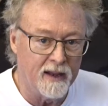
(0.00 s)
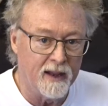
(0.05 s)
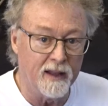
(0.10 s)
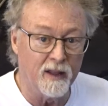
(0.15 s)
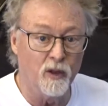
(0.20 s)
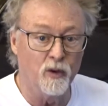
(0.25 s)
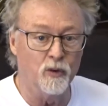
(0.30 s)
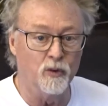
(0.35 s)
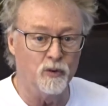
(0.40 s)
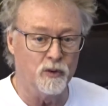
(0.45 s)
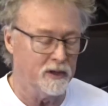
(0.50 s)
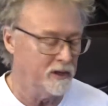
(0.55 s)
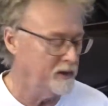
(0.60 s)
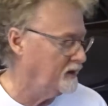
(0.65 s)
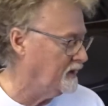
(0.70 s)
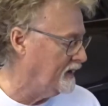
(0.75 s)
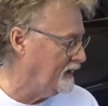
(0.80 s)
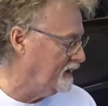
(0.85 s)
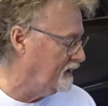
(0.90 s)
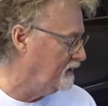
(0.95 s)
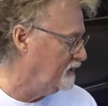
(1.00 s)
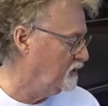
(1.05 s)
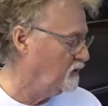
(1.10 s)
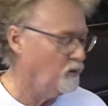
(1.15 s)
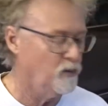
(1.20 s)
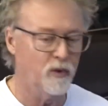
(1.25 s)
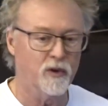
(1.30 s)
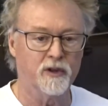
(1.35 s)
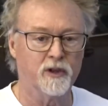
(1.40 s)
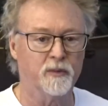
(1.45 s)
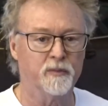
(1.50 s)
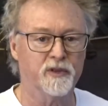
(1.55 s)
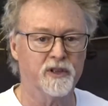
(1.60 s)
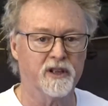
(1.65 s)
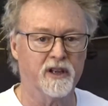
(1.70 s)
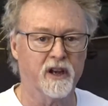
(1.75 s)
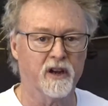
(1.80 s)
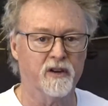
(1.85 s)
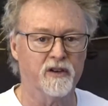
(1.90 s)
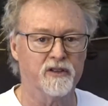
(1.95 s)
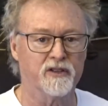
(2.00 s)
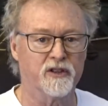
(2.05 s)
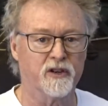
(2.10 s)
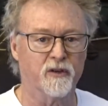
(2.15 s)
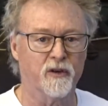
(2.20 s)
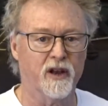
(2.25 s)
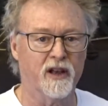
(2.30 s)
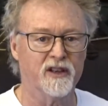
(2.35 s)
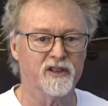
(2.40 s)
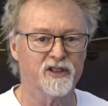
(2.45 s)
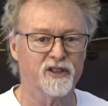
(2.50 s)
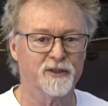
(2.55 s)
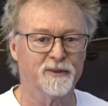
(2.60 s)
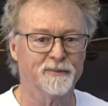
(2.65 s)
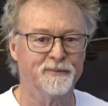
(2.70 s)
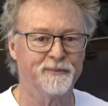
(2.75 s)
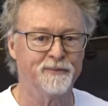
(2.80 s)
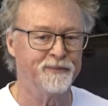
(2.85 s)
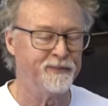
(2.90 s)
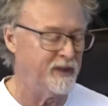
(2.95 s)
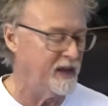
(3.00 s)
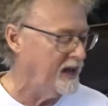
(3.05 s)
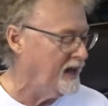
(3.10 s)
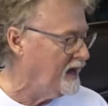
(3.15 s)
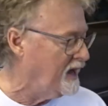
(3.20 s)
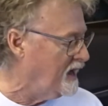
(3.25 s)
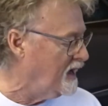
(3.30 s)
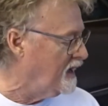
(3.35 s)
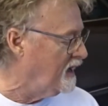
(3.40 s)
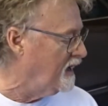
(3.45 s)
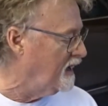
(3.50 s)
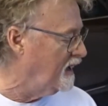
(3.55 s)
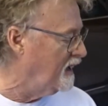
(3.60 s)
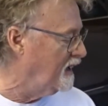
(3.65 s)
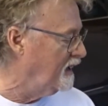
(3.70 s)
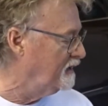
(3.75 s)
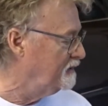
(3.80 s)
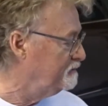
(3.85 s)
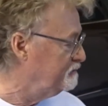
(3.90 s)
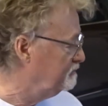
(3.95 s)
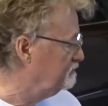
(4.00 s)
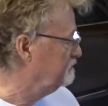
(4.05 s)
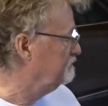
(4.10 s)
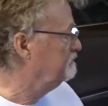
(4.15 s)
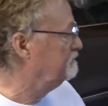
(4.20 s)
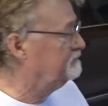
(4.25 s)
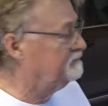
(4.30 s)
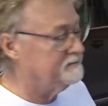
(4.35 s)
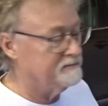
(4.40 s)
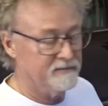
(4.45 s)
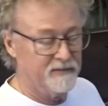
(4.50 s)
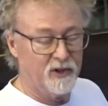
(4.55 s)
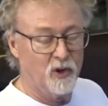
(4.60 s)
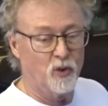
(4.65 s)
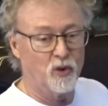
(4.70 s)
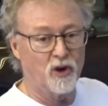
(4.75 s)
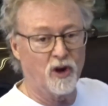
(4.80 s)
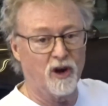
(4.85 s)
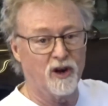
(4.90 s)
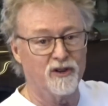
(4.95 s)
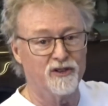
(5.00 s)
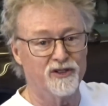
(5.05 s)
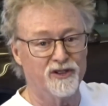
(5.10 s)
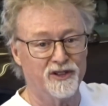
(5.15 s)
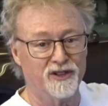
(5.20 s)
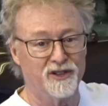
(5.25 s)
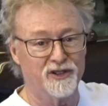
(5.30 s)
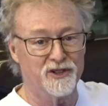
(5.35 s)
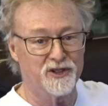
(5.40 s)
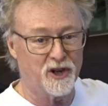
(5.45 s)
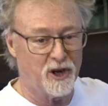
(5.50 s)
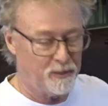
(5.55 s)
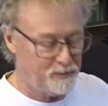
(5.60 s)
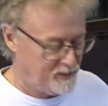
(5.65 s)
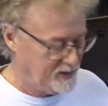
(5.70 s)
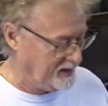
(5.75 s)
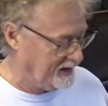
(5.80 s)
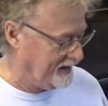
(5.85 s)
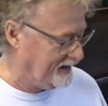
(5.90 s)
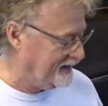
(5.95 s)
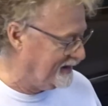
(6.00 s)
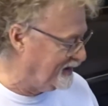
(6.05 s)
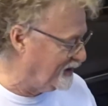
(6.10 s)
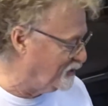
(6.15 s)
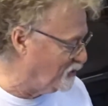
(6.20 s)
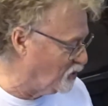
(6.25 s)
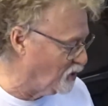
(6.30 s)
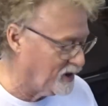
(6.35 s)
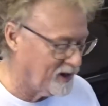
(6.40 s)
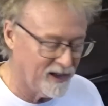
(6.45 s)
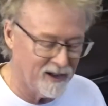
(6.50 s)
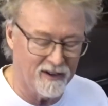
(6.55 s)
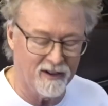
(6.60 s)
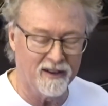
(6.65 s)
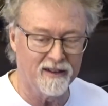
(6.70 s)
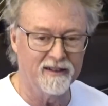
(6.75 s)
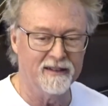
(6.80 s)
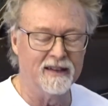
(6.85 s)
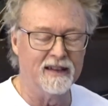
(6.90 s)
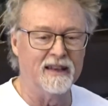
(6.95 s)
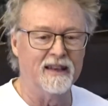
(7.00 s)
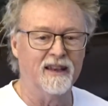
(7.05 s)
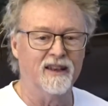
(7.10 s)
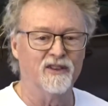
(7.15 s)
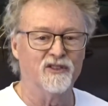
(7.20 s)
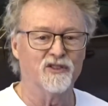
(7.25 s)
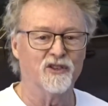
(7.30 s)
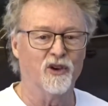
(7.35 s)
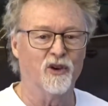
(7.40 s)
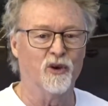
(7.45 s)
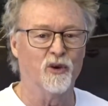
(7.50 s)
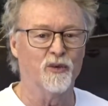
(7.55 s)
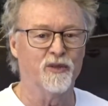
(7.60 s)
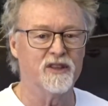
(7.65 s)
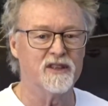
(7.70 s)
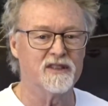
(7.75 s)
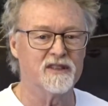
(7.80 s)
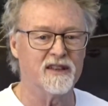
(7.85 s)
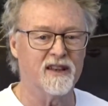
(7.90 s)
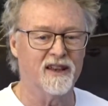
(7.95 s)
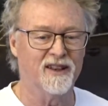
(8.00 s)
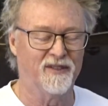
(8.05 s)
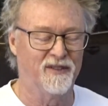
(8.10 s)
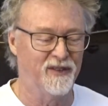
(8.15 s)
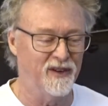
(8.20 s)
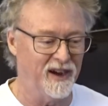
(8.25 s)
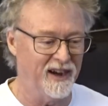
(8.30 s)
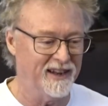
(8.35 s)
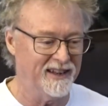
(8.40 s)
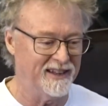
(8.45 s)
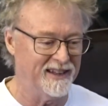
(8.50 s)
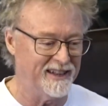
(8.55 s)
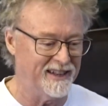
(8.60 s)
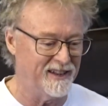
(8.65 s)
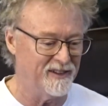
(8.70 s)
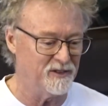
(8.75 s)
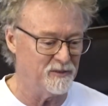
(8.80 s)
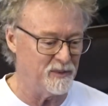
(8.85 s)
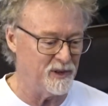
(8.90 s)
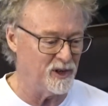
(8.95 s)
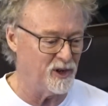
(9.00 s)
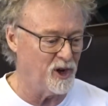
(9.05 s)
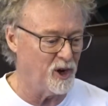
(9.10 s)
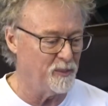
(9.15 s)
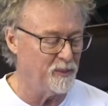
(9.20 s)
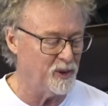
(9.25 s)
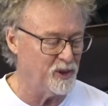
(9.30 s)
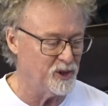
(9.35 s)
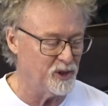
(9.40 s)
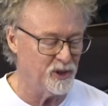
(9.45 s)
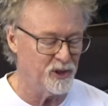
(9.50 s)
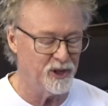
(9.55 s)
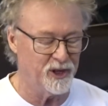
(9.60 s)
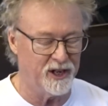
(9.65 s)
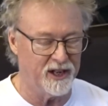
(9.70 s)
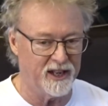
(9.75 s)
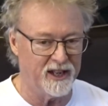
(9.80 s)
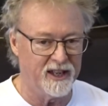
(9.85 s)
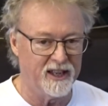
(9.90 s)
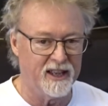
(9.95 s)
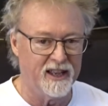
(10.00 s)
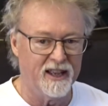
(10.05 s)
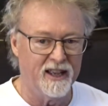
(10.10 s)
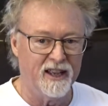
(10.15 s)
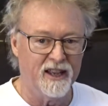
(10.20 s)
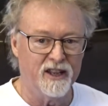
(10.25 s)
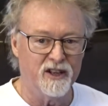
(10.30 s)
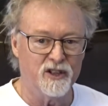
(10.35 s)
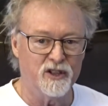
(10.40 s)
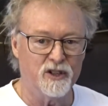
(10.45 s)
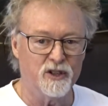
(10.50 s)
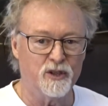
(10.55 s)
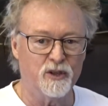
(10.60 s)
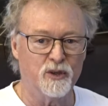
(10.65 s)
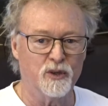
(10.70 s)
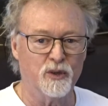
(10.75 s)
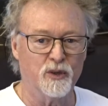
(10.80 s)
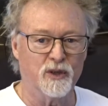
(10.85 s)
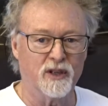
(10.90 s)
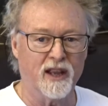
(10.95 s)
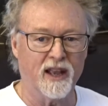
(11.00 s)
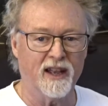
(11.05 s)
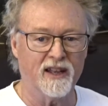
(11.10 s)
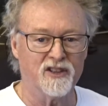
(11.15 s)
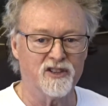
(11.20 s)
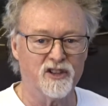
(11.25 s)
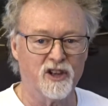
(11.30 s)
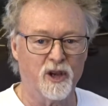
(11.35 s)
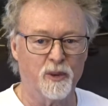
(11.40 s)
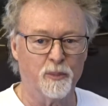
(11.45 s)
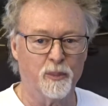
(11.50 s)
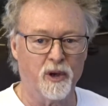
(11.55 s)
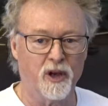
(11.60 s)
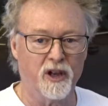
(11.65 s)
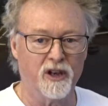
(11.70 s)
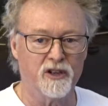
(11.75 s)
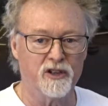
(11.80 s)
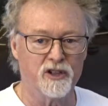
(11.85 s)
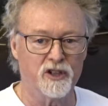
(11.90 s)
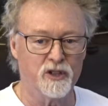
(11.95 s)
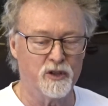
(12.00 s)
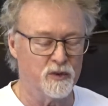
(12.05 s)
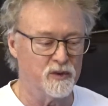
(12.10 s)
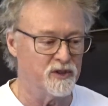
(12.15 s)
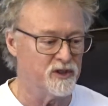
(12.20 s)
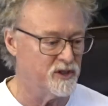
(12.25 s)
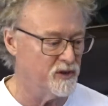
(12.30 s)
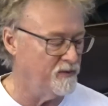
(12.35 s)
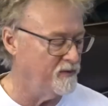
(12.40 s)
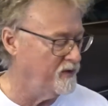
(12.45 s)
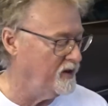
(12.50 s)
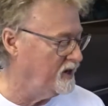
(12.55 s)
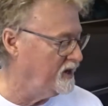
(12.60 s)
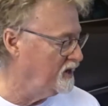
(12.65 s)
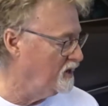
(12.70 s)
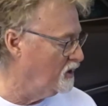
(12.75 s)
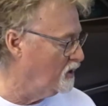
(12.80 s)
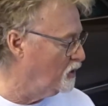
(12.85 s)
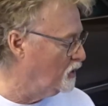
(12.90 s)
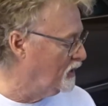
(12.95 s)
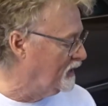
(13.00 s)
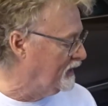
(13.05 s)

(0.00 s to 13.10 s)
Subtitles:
Hello and welcome to Gary's Garage. No cars in the shop today that I'm working on, so this finally gives me an opportunity to catch up on shooting some video.